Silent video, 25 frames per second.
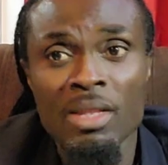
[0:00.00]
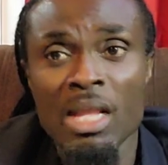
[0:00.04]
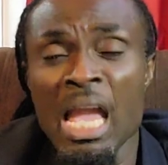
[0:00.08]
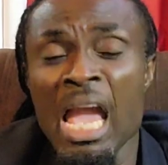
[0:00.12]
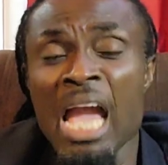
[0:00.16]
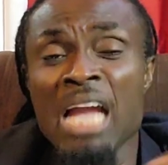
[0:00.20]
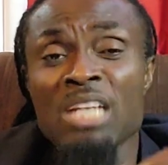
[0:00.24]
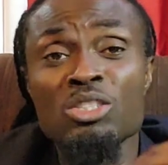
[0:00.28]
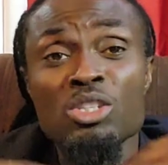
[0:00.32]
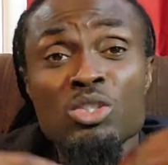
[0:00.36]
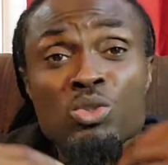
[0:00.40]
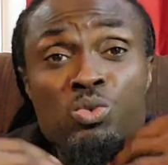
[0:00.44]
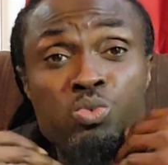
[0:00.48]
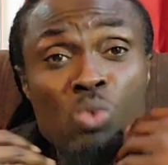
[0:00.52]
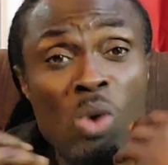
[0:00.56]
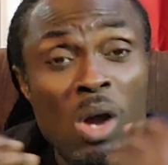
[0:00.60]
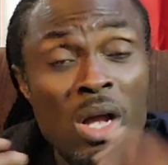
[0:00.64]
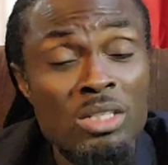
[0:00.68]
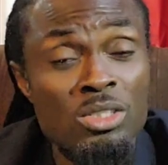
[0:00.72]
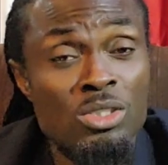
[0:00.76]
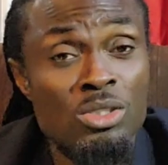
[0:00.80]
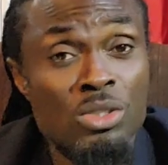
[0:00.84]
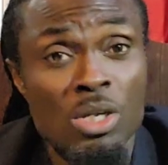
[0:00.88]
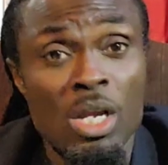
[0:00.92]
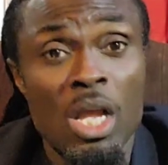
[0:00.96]
I just
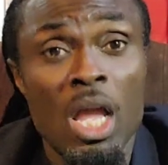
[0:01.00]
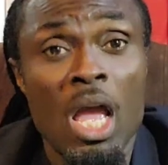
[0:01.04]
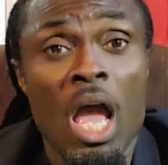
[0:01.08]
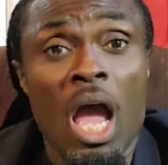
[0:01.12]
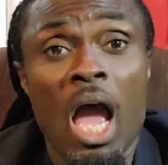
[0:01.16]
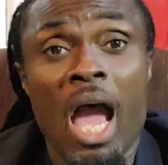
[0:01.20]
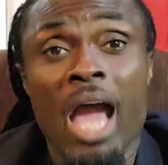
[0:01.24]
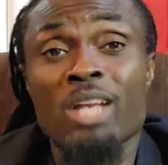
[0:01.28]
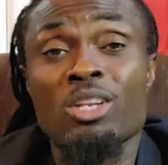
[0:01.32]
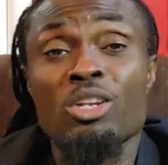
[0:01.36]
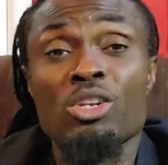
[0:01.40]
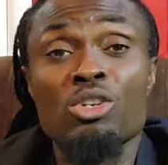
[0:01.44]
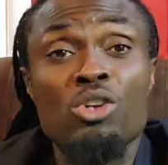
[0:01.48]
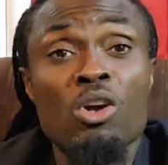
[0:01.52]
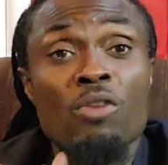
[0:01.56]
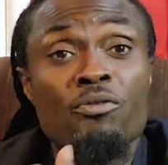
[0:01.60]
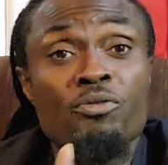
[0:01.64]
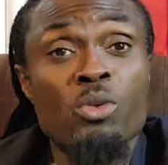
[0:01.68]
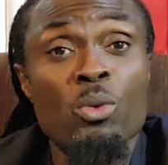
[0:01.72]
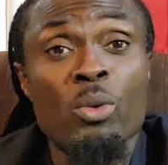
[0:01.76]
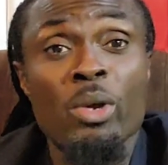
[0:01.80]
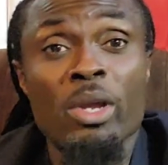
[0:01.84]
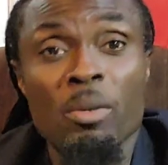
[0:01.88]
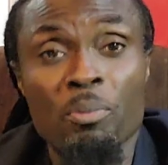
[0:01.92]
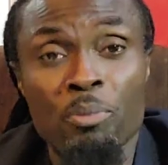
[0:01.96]
want to. I don't love
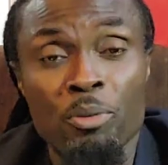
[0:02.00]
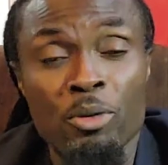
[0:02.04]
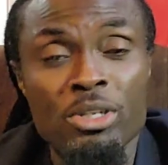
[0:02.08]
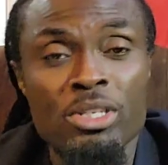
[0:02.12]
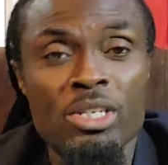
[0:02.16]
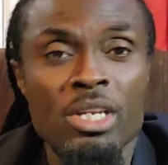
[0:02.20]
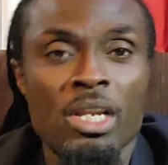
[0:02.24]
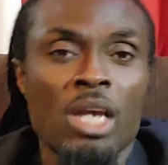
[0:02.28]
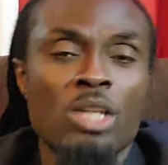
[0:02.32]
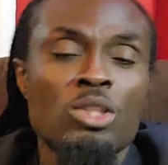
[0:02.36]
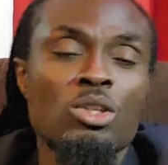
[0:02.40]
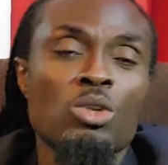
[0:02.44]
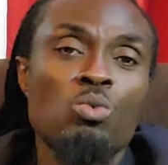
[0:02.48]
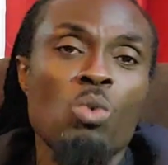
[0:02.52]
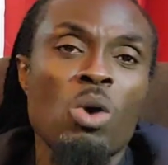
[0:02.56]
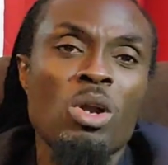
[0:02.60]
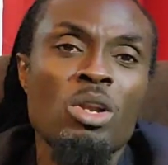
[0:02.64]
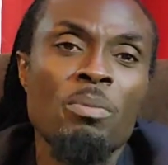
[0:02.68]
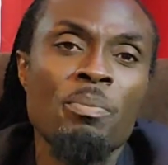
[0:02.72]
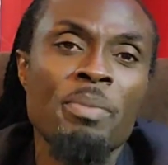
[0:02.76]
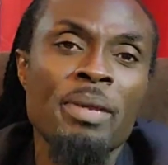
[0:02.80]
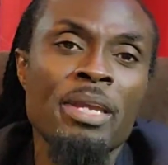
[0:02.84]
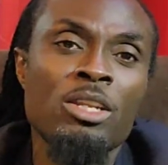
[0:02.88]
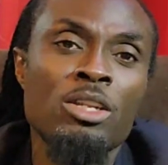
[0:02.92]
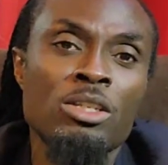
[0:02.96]
the way you preach, and I don't want to
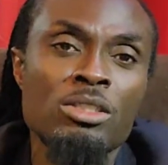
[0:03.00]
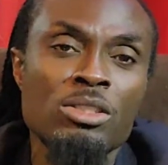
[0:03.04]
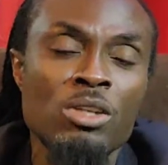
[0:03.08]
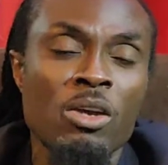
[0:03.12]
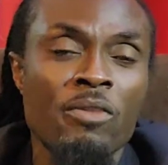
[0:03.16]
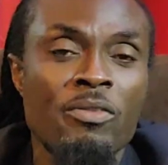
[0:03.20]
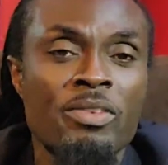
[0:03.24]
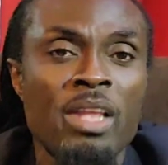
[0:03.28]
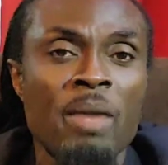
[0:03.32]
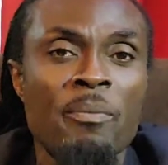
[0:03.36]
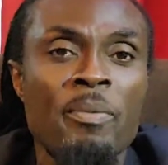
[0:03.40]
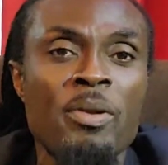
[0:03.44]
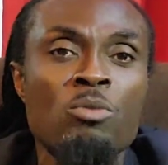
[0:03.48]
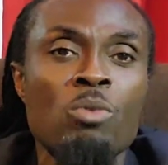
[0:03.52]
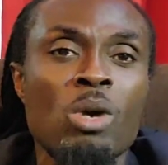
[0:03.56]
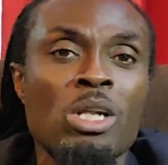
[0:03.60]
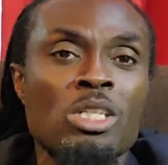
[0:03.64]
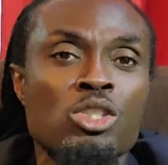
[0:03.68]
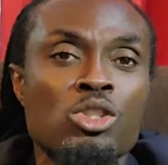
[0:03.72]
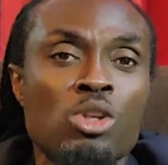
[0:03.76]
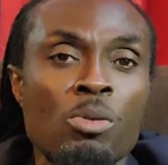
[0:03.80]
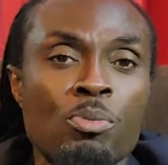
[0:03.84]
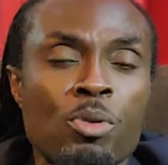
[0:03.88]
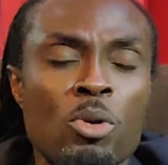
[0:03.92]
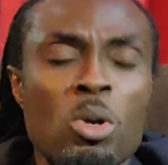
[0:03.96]
be in a service. I've been
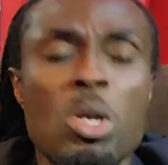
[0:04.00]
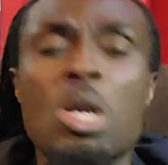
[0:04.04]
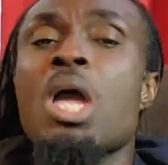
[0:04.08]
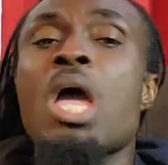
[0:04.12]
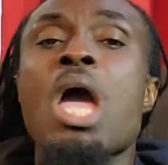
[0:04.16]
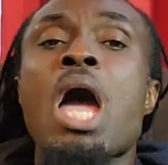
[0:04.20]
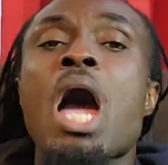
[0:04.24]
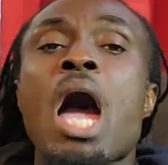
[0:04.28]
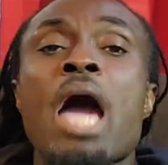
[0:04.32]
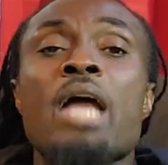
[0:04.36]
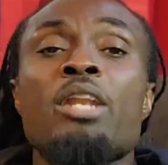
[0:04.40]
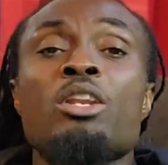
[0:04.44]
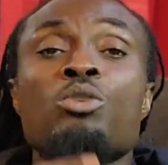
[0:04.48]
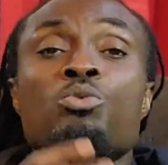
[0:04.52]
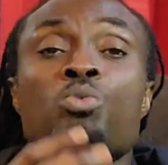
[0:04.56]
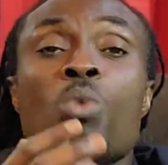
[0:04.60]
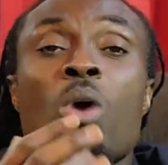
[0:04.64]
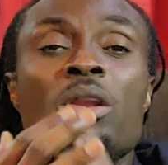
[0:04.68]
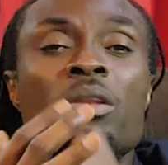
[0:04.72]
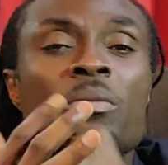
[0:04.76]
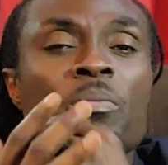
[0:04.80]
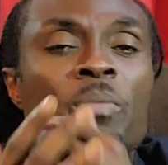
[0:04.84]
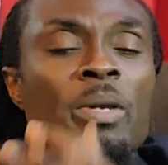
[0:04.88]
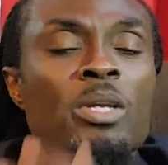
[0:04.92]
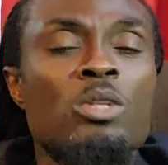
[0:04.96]
watching a program. I don't
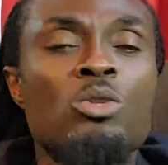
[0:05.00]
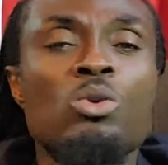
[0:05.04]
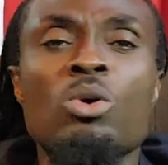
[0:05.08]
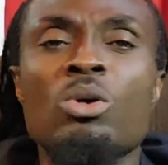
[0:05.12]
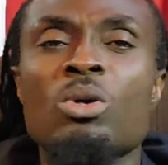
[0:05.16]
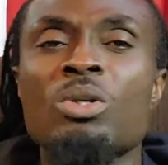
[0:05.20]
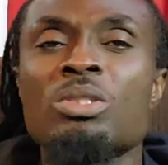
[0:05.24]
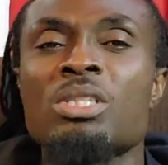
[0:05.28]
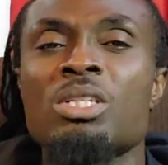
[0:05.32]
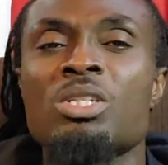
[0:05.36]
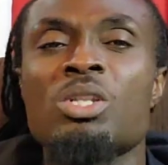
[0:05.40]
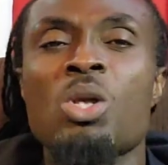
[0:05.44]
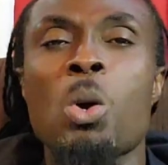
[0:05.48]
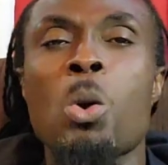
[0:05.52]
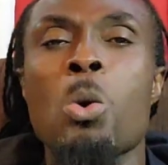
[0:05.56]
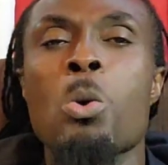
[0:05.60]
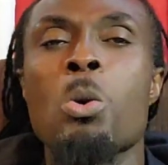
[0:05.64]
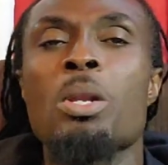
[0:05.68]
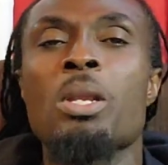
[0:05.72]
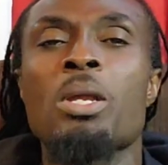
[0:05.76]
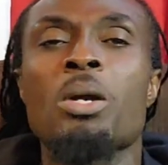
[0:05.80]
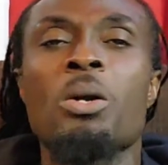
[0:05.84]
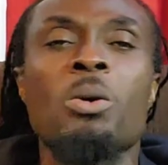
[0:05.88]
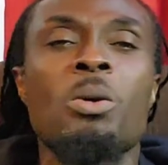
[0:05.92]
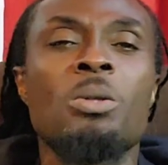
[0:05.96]
want to be. Don't go to the
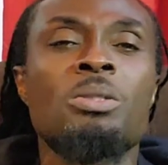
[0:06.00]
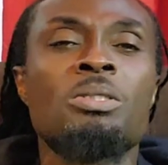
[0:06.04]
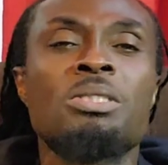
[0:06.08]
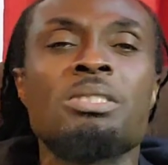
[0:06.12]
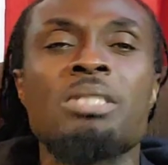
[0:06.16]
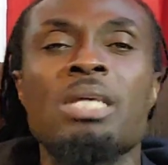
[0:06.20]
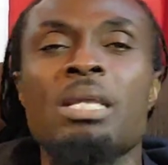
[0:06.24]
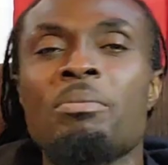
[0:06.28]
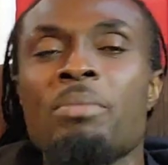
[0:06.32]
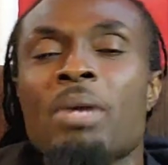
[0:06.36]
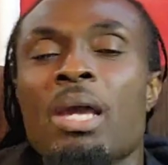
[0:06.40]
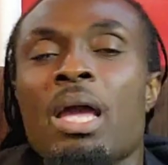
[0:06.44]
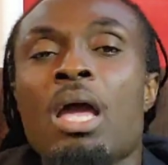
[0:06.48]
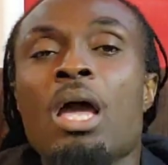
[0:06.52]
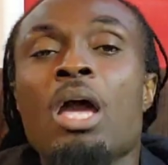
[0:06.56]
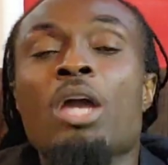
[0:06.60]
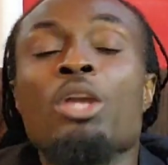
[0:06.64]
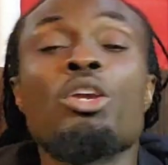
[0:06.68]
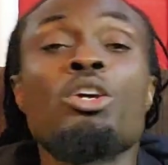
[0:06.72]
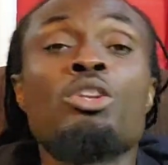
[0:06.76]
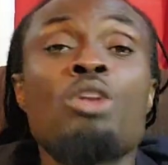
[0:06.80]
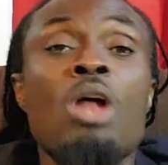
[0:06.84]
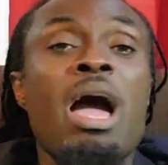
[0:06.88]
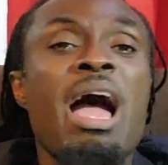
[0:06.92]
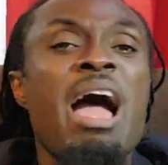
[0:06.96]
Holy Ghost. Send me.
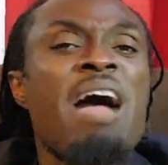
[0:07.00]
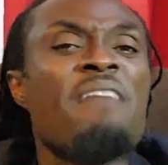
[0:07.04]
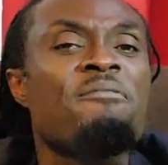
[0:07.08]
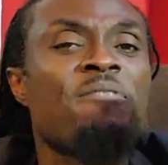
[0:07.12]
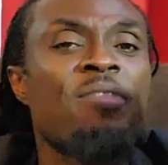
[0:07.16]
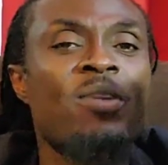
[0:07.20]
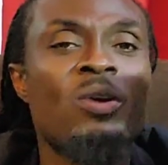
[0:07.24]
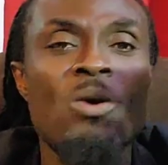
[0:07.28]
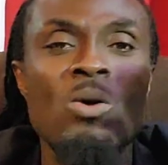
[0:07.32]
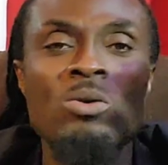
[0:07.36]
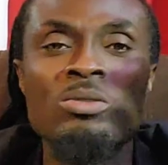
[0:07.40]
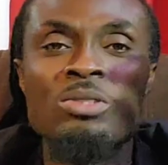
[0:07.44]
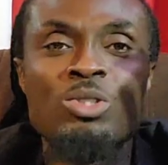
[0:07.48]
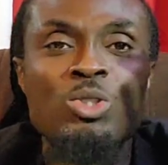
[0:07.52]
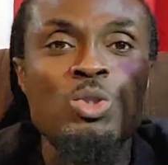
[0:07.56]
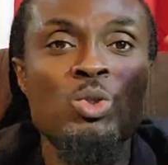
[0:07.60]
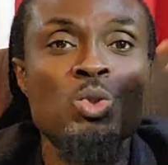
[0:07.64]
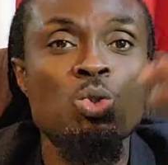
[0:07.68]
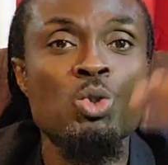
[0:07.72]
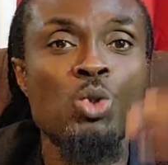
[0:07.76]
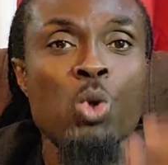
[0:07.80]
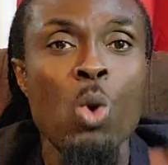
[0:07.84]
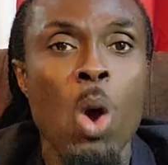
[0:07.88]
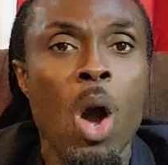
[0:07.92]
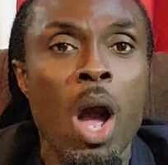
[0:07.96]
You know, Africans
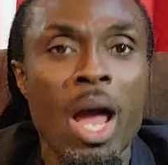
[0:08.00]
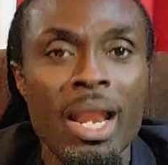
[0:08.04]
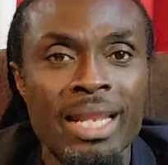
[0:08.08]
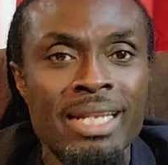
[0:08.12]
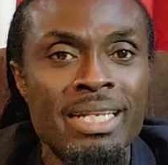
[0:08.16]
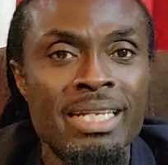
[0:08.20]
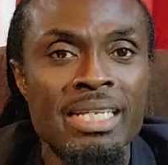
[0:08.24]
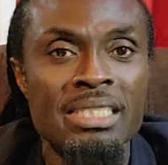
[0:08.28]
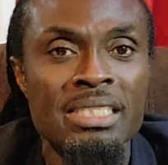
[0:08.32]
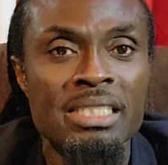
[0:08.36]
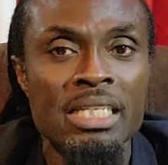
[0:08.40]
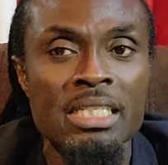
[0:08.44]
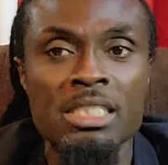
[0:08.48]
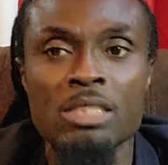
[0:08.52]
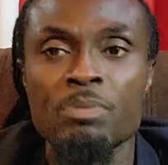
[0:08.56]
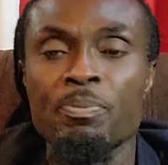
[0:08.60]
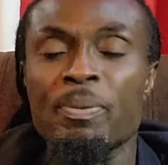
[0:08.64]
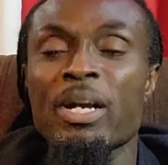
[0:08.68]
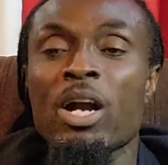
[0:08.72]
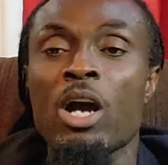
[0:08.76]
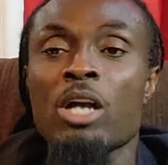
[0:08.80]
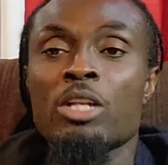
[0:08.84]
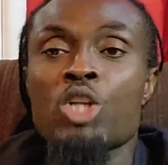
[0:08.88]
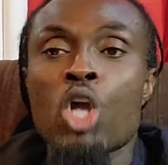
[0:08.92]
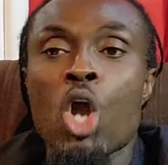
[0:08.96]
do all of these things
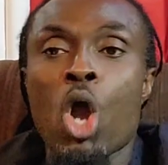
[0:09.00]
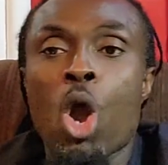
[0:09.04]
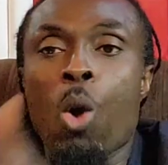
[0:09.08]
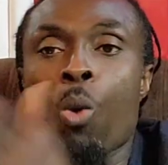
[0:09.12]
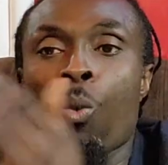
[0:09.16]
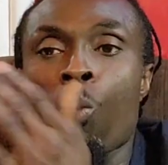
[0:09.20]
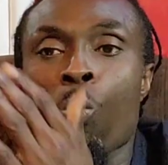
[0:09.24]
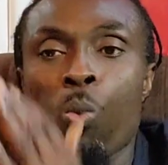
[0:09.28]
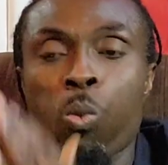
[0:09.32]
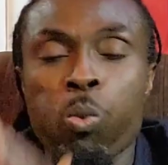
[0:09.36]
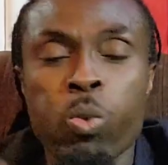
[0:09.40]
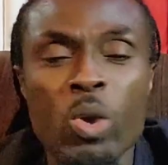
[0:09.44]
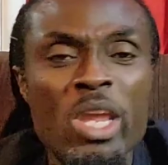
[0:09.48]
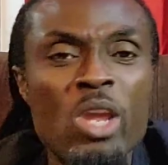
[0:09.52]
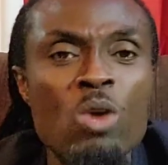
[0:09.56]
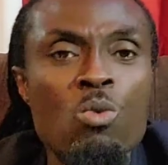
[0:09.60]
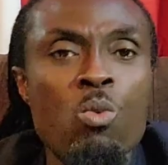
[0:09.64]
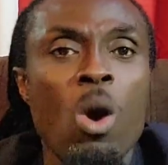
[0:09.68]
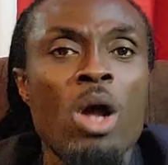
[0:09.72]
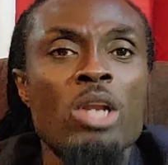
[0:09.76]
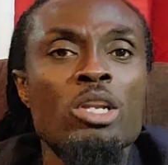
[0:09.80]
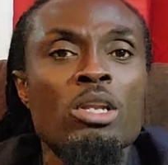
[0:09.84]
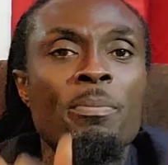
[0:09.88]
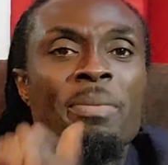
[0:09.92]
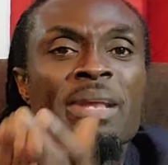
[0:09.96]
because we
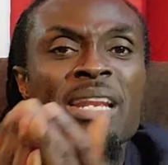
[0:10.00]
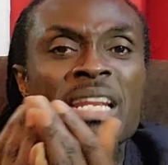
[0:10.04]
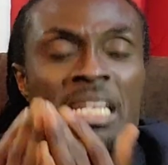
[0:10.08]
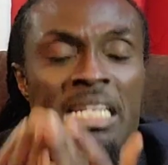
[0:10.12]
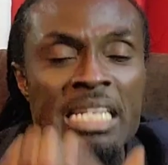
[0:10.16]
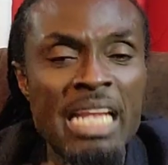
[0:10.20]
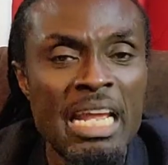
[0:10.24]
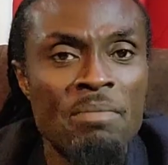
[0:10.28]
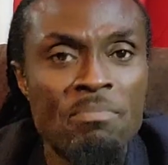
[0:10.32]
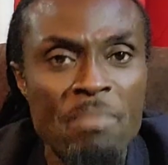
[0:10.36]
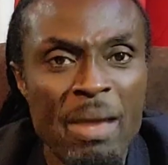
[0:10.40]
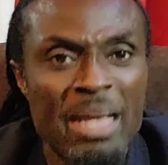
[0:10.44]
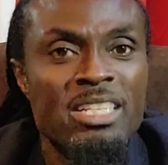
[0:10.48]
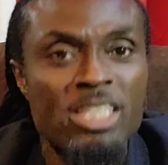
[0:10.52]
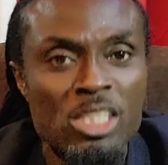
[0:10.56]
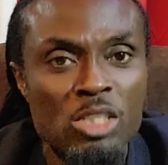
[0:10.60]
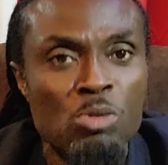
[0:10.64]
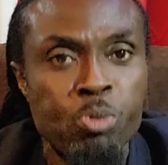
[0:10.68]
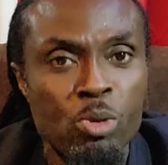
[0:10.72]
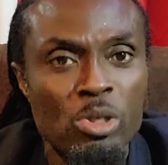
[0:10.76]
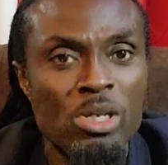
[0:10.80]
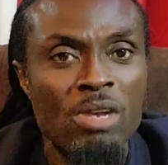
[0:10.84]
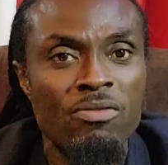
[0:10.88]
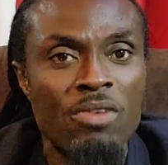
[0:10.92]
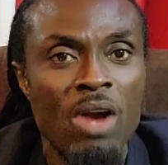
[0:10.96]
want to be led by the
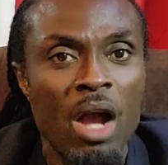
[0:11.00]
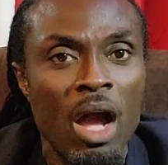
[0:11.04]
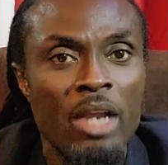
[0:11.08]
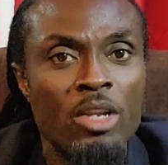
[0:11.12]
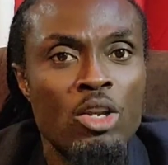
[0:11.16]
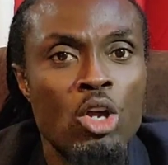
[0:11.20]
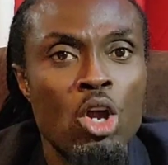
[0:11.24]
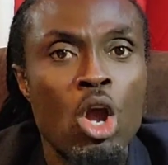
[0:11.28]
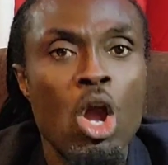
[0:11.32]
Spirit of God.